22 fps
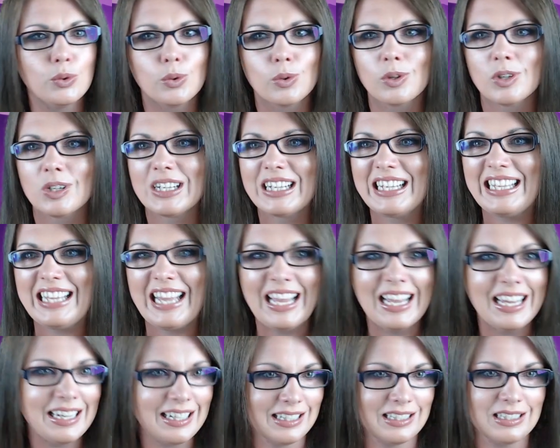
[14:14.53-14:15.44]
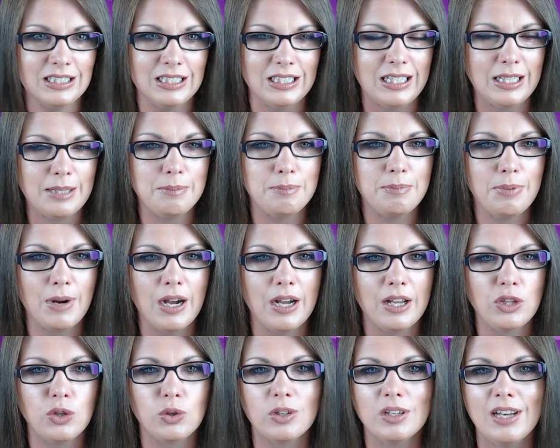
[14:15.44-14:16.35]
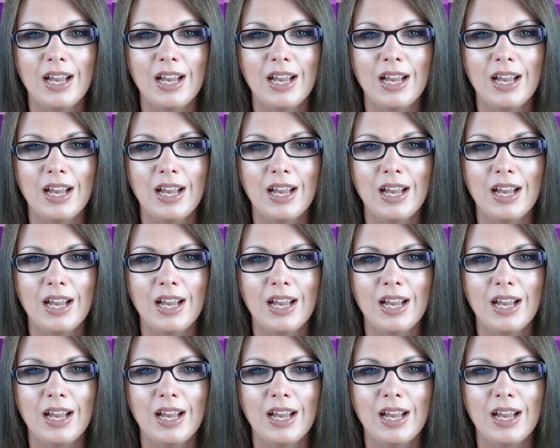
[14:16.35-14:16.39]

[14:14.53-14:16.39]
organically by your